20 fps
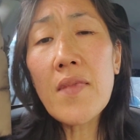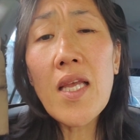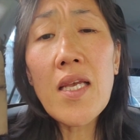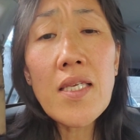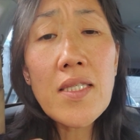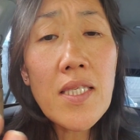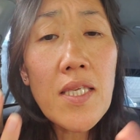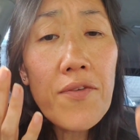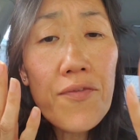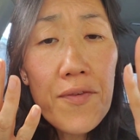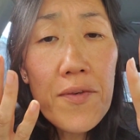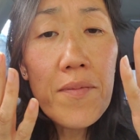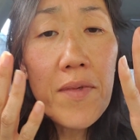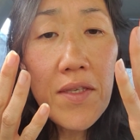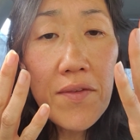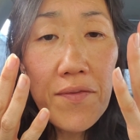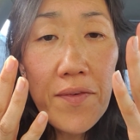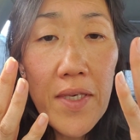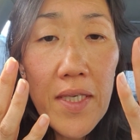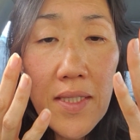except for
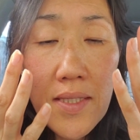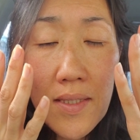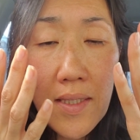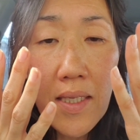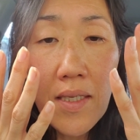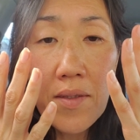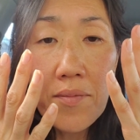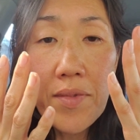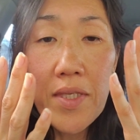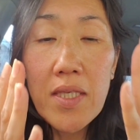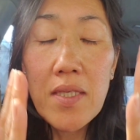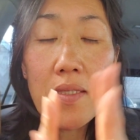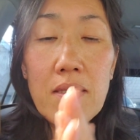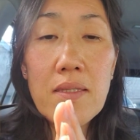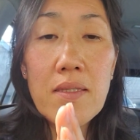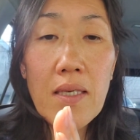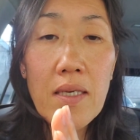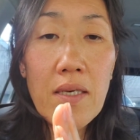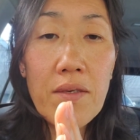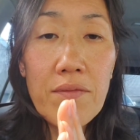my face now,
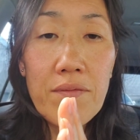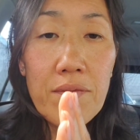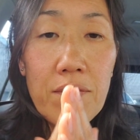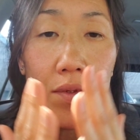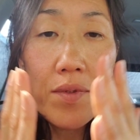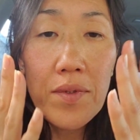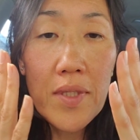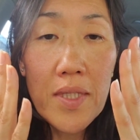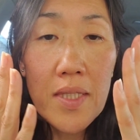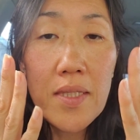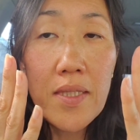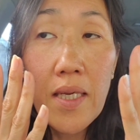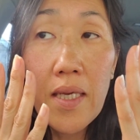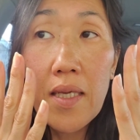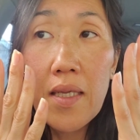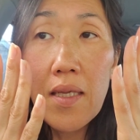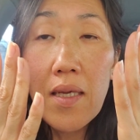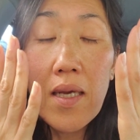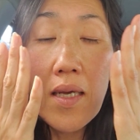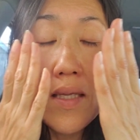because I've noticed
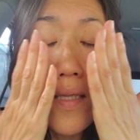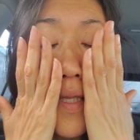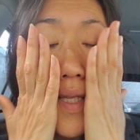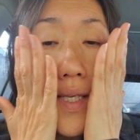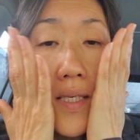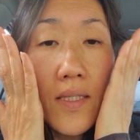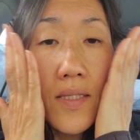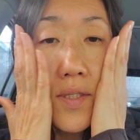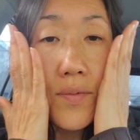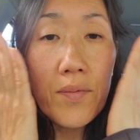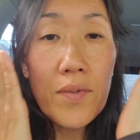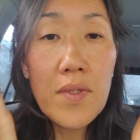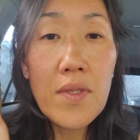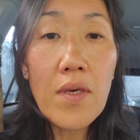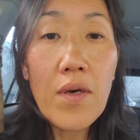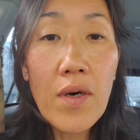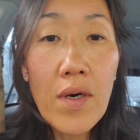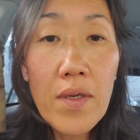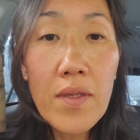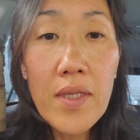that, I think it's with
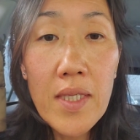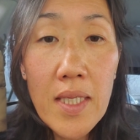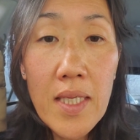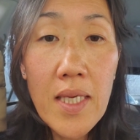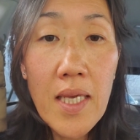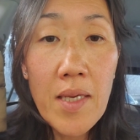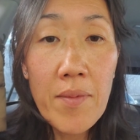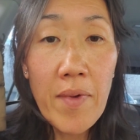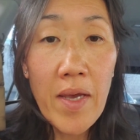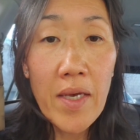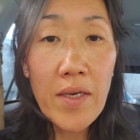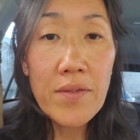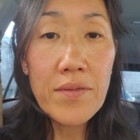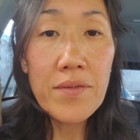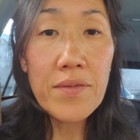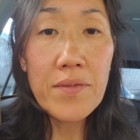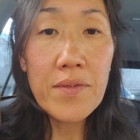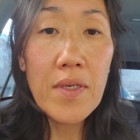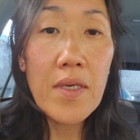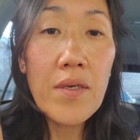all the
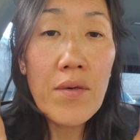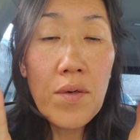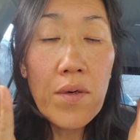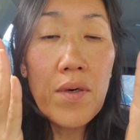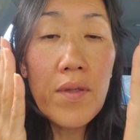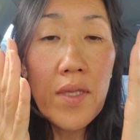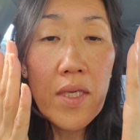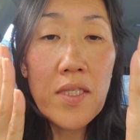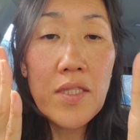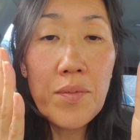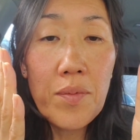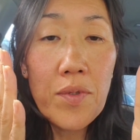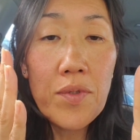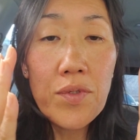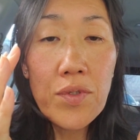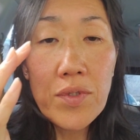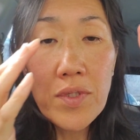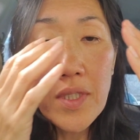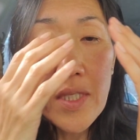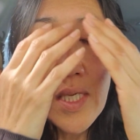EMF, all the
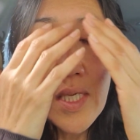exposure to